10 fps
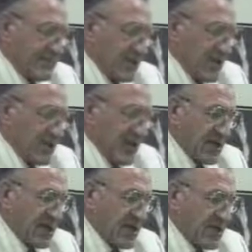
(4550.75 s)
Well,
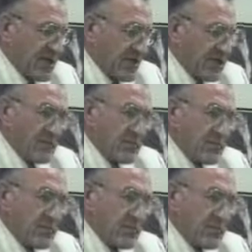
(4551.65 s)
sex can too.
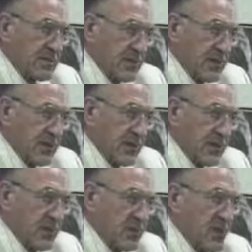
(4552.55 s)

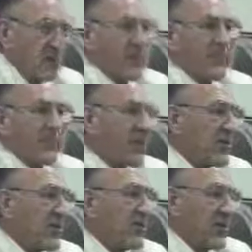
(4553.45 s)
Let's vote rape then,
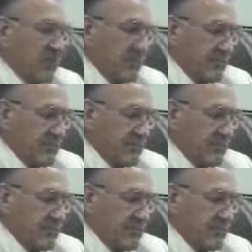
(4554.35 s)
do what we want to do.